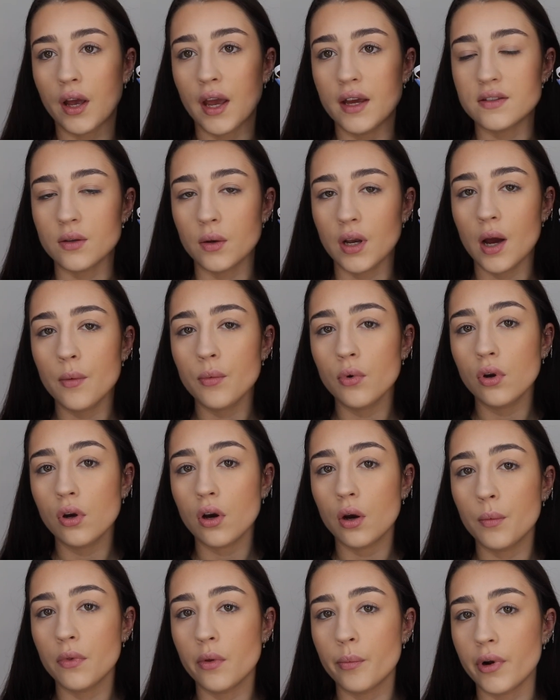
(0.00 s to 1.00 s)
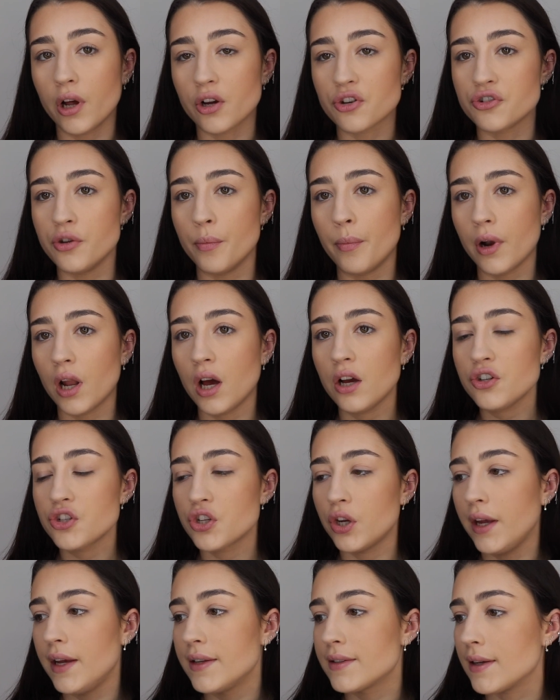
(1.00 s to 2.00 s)
Okay, so now I'm going to go in with the blush. The
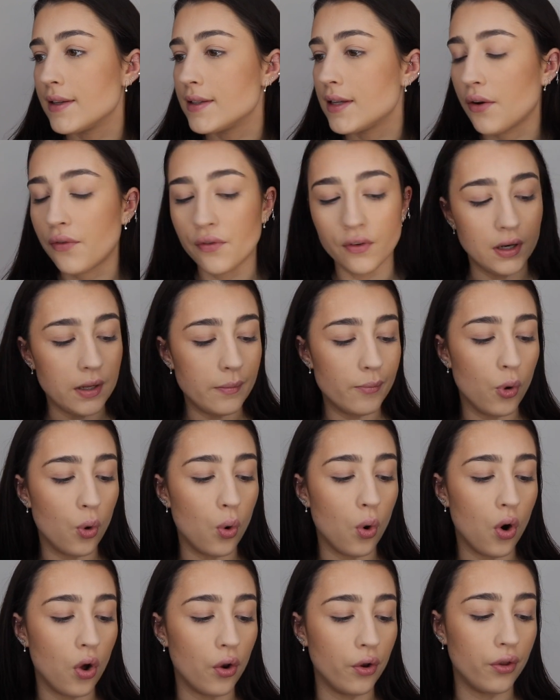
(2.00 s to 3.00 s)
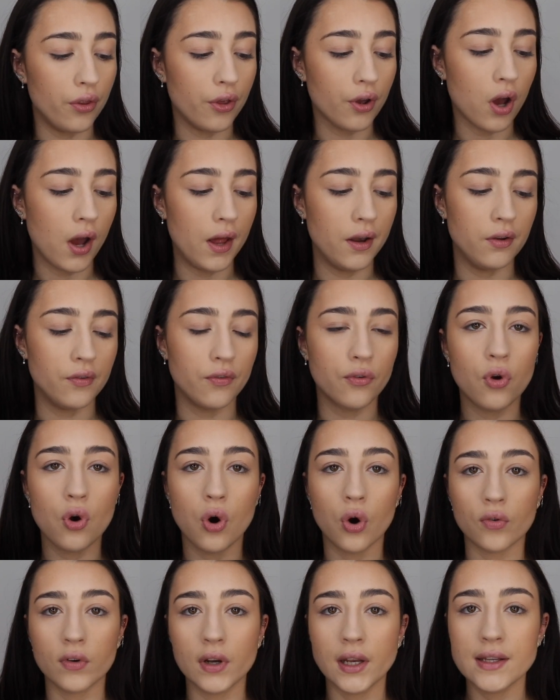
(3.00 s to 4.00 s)
blush is definitely more on the kind of
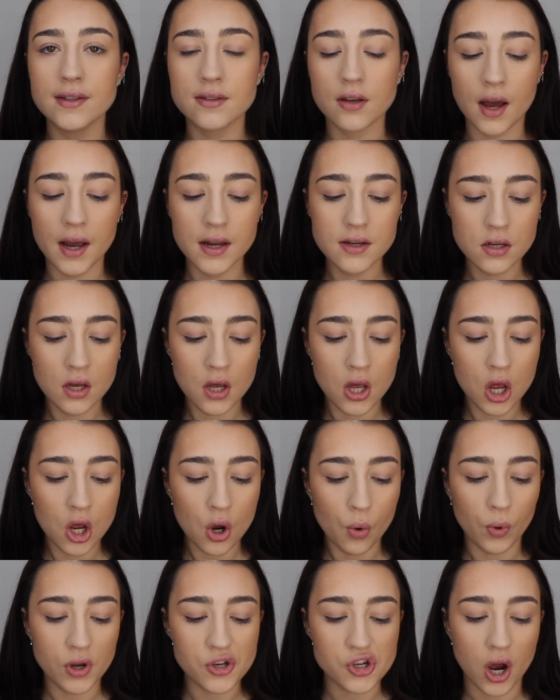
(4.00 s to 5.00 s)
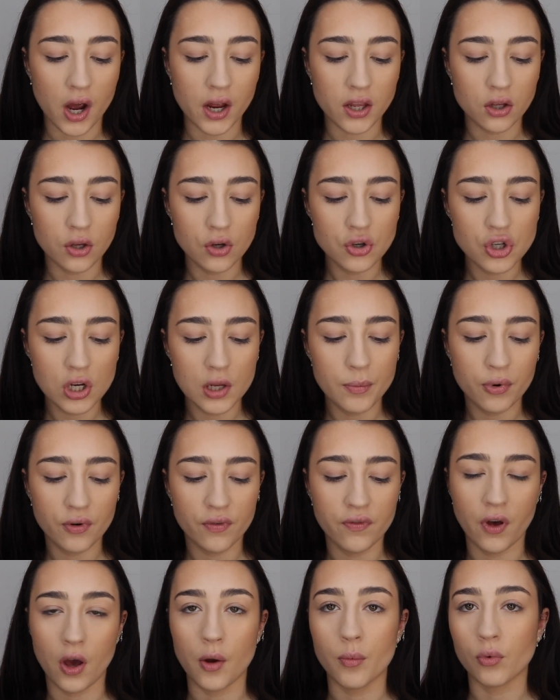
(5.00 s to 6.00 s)
corally side, which I usually
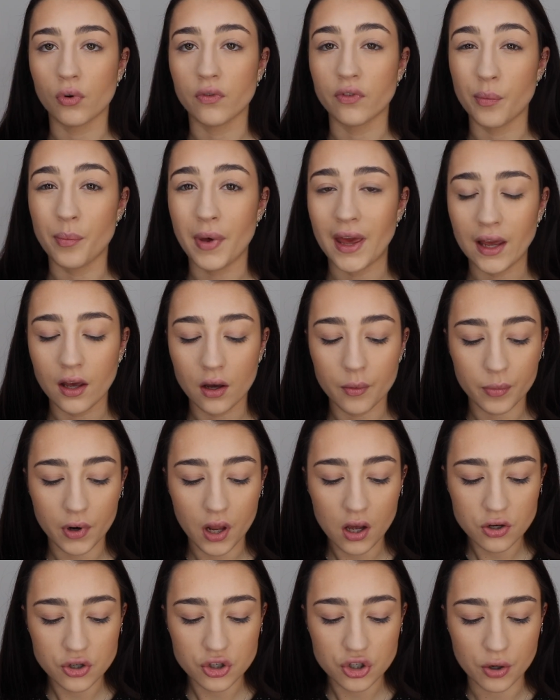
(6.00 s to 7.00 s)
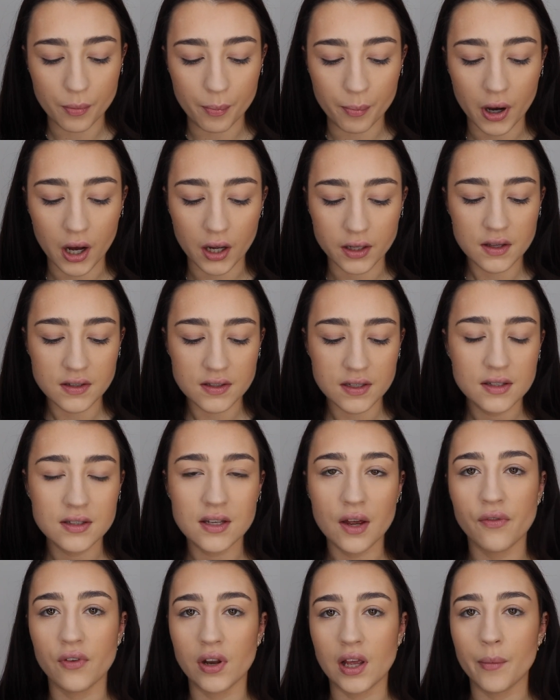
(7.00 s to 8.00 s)
prefer more of a pink blush, but this is
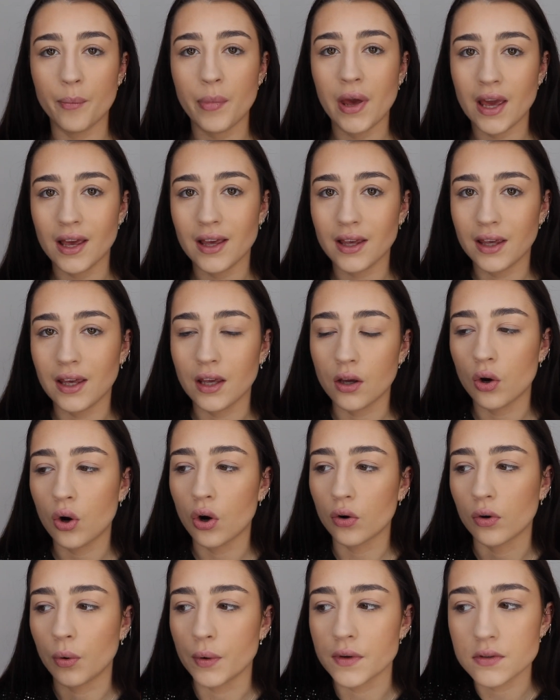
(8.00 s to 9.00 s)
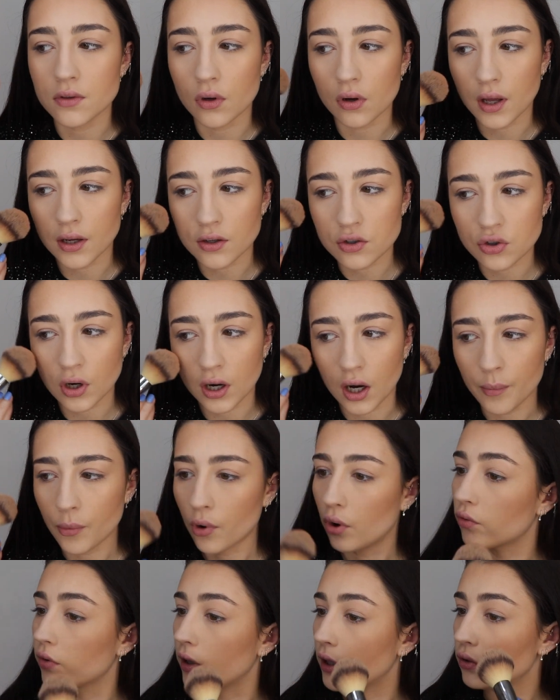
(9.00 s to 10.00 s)
definitely a pinky coral. It's not like straight up
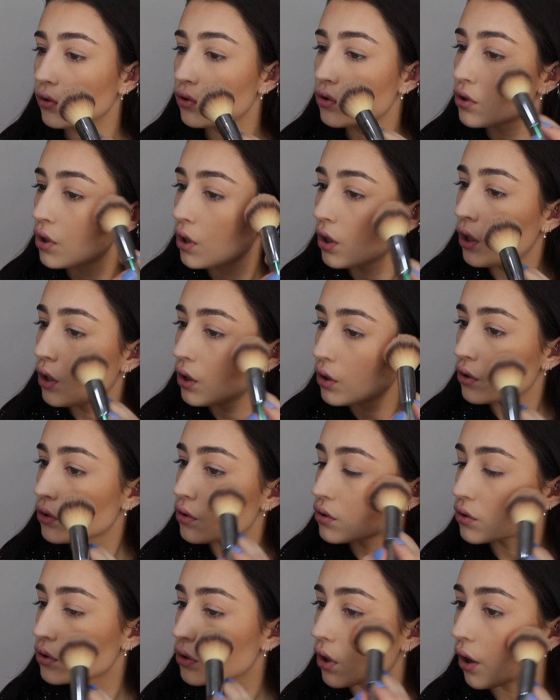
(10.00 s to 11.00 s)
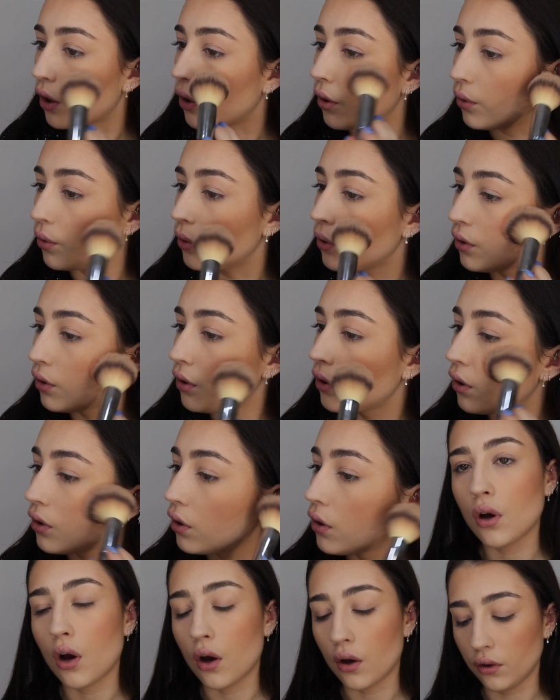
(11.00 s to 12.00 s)
orange, so
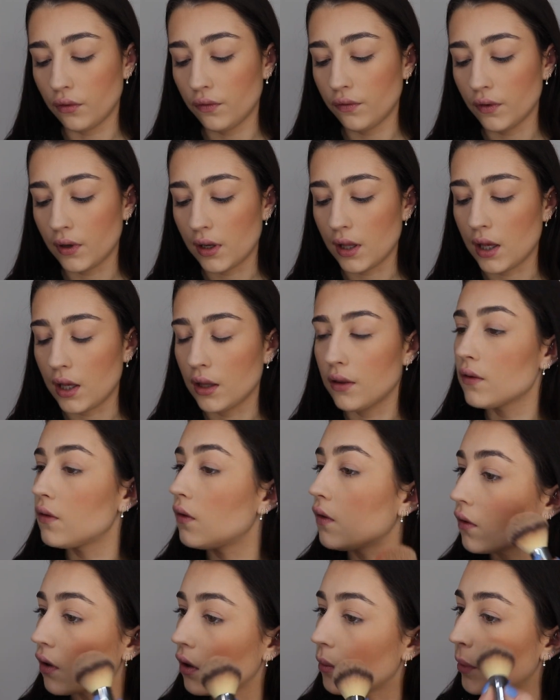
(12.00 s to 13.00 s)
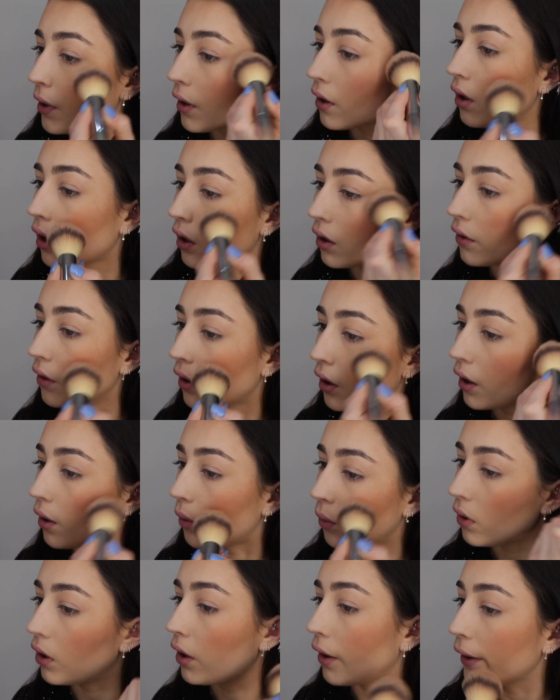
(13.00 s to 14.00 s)
hopefully this is going to be a colour that I
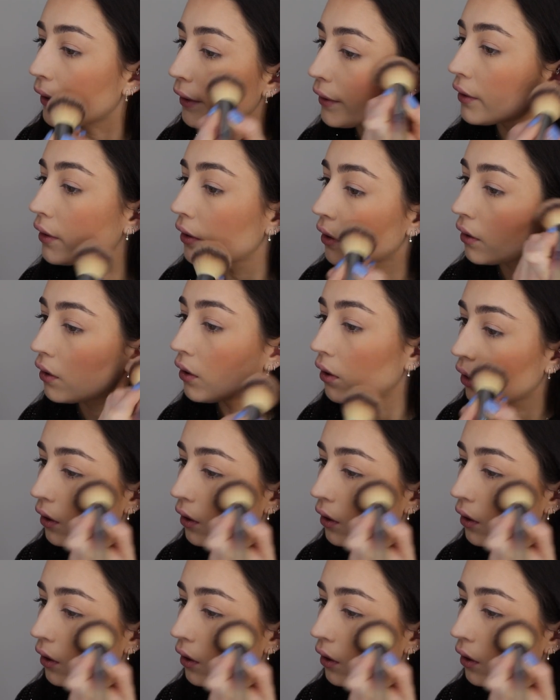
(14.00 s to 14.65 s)
will like.